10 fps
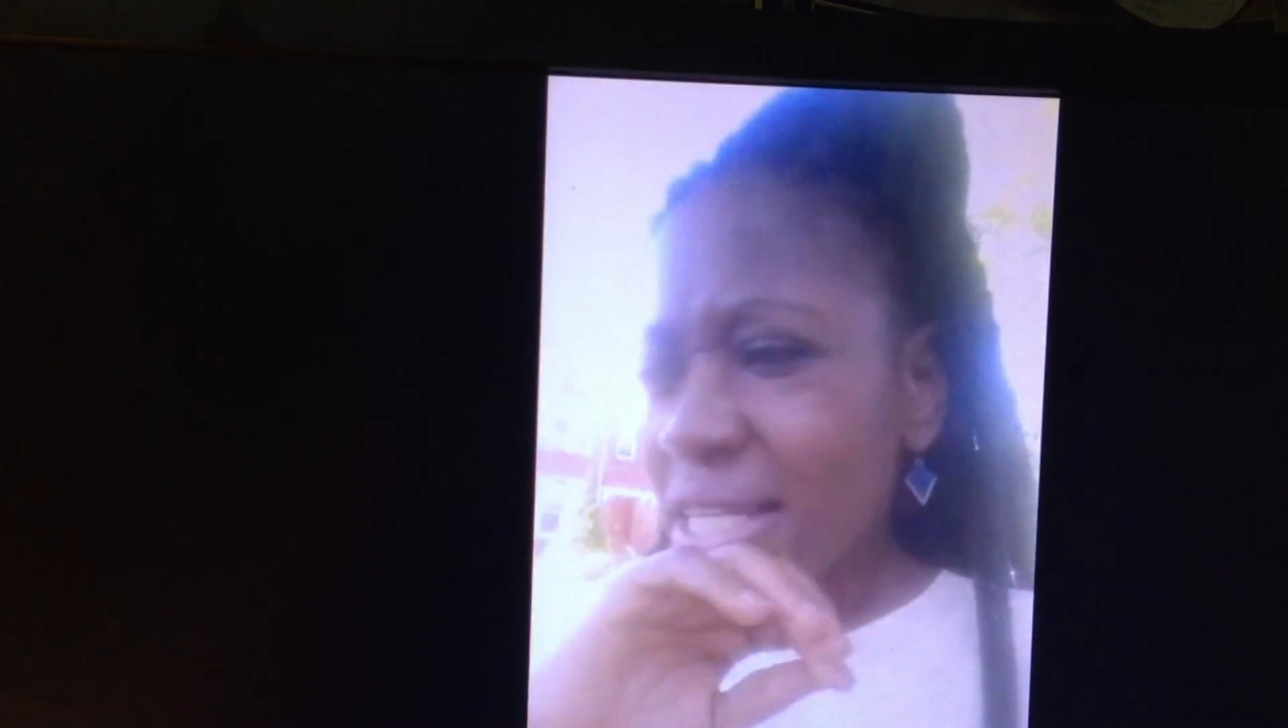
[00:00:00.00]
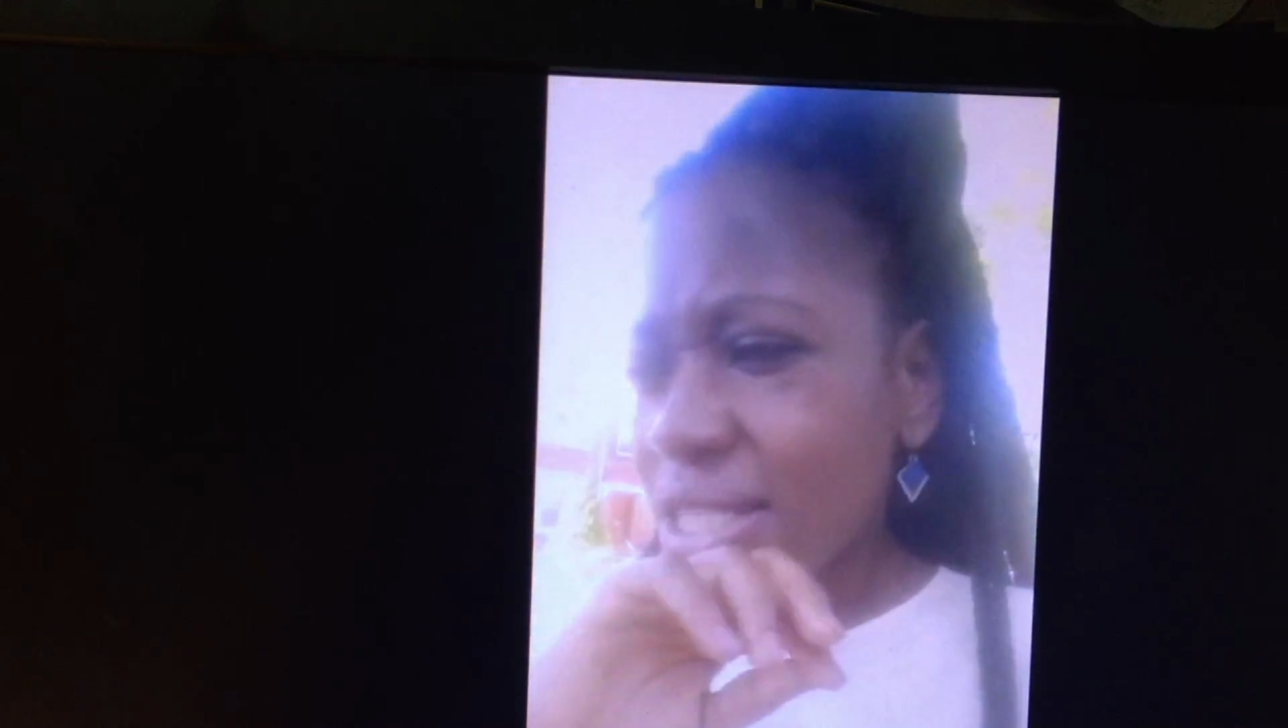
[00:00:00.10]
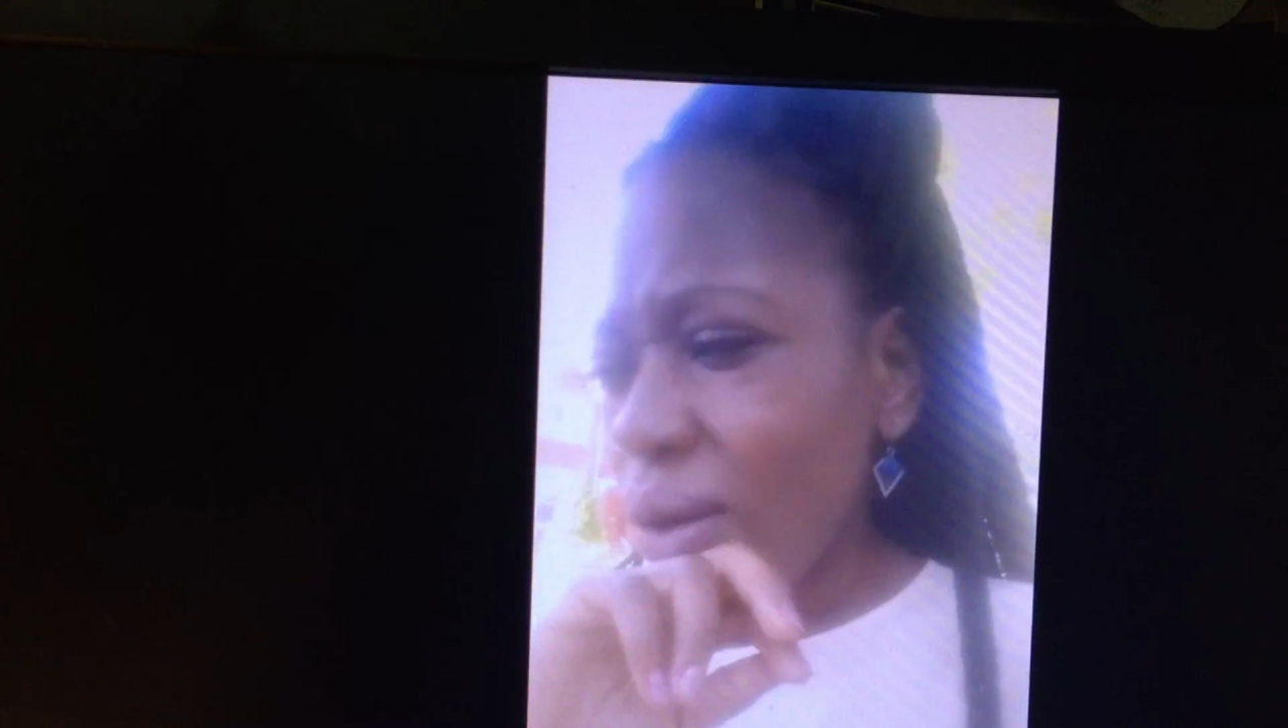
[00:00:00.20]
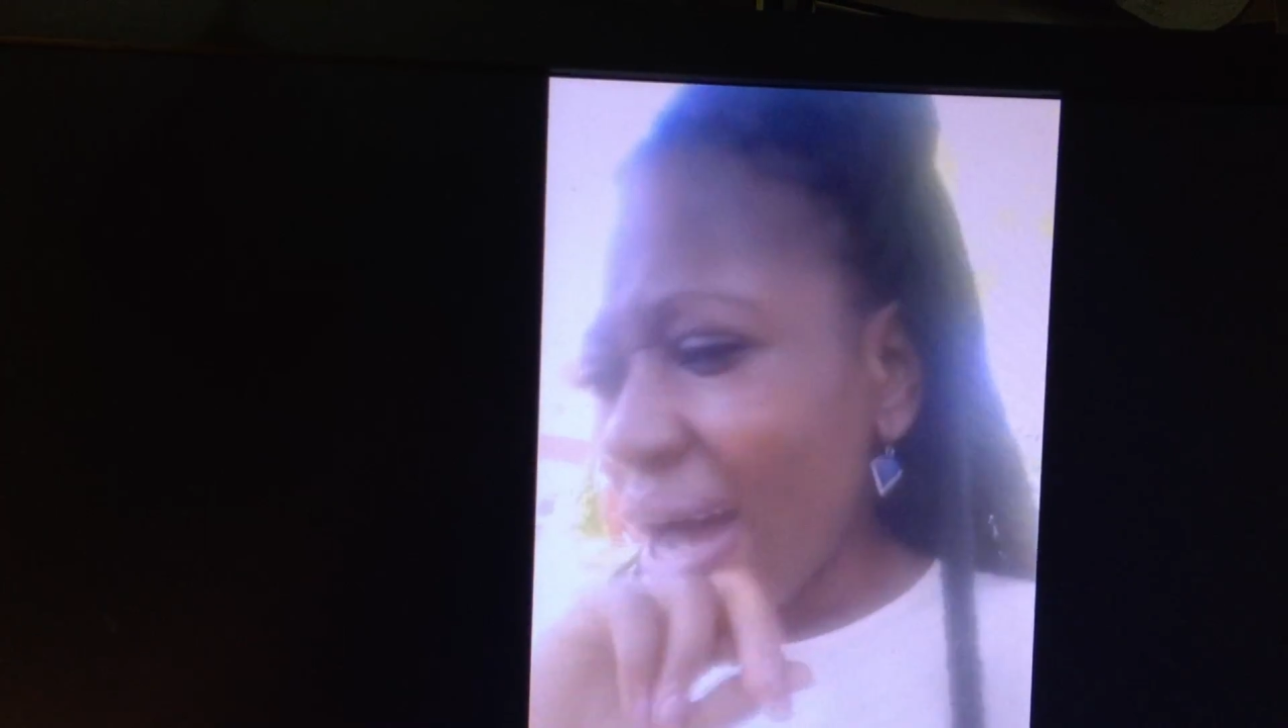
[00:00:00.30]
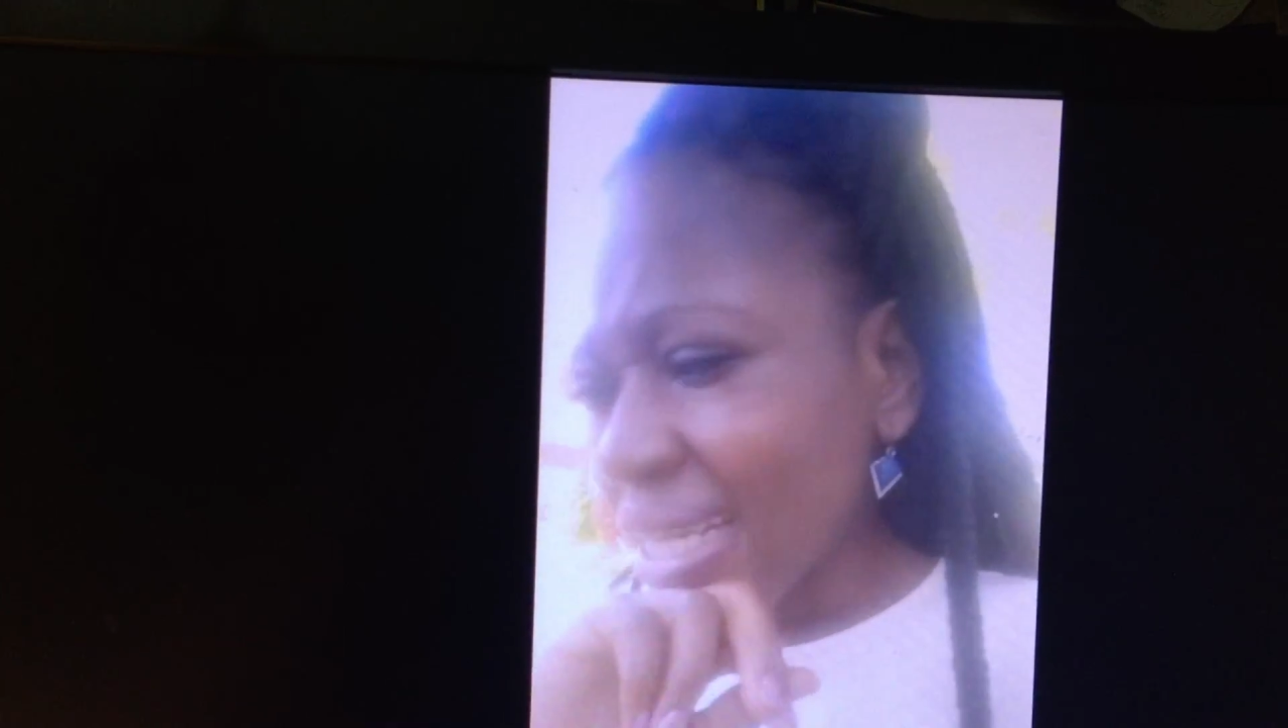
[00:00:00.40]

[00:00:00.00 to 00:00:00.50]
So